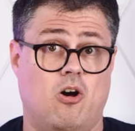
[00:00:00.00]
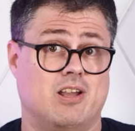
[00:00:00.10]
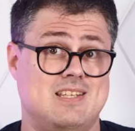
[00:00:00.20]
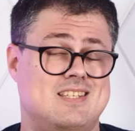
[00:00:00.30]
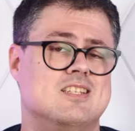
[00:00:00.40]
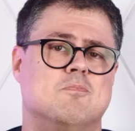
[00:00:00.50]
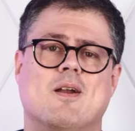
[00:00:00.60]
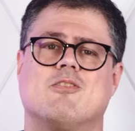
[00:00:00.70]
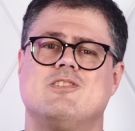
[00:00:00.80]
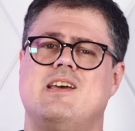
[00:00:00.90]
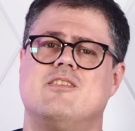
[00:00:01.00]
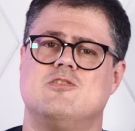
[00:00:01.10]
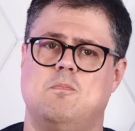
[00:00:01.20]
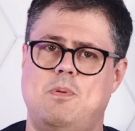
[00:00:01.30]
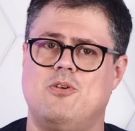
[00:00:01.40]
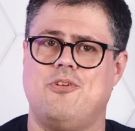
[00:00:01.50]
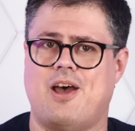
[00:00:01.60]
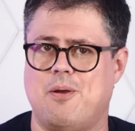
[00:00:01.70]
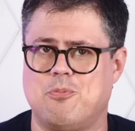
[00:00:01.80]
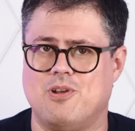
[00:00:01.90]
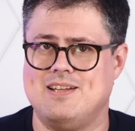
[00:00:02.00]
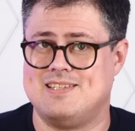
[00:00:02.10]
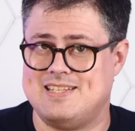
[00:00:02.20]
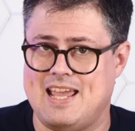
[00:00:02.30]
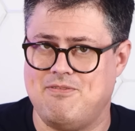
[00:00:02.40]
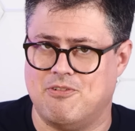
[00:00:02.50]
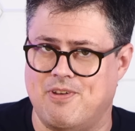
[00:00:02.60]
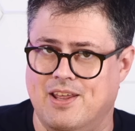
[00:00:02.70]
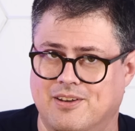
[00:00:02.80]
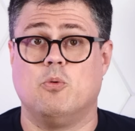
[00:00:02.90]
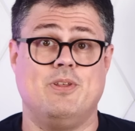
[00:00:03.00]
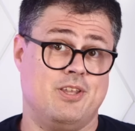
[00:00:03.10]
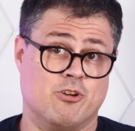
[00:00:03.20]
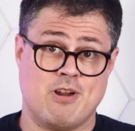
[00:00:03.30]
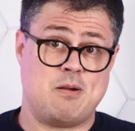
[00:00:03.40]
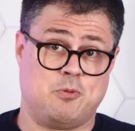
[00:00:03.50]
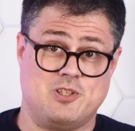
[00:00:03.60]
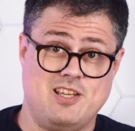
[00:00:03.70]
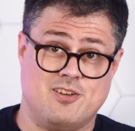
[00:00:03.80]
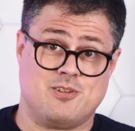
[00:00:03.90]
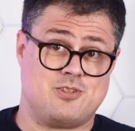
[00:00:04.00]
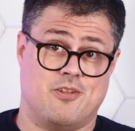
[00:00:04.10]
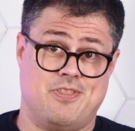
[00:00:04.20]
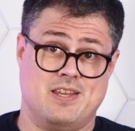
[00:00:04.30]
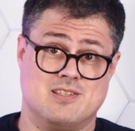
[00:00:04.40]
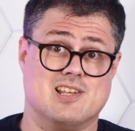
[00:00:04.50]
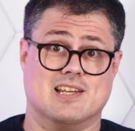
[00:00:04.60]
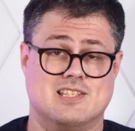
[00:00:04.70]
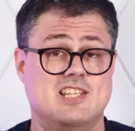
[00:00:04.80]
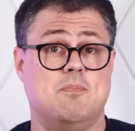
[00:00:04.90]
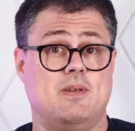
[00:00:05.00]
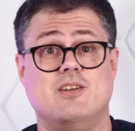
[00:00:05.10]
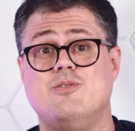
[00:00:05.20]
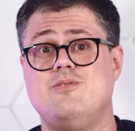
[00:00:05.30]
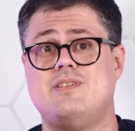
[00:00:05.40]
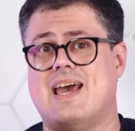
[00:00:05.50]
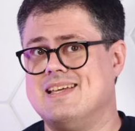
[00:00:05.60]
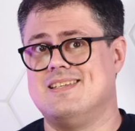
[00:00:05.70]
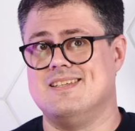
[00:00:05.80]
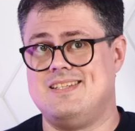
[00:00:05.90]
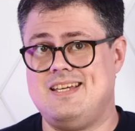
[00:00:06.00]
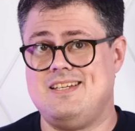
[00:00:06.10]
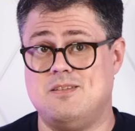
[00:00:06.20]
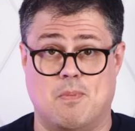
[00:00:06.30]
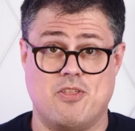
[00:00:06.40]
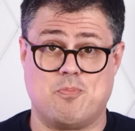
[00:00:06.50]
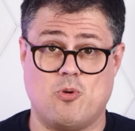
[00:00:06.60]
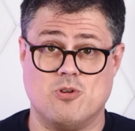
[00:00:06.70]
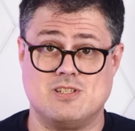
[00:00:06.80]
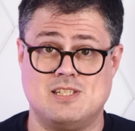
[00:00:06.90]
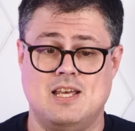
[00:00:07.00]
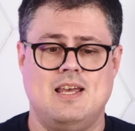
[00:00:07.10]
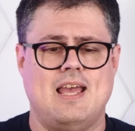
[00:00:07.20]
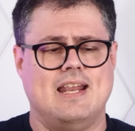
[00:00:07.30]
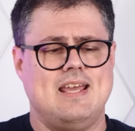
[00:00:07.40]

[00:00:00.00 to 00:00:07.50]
August is Micro Center's Build Upgrade Save event, with incredible deals on things like CPUs, SSDs, motherboards, and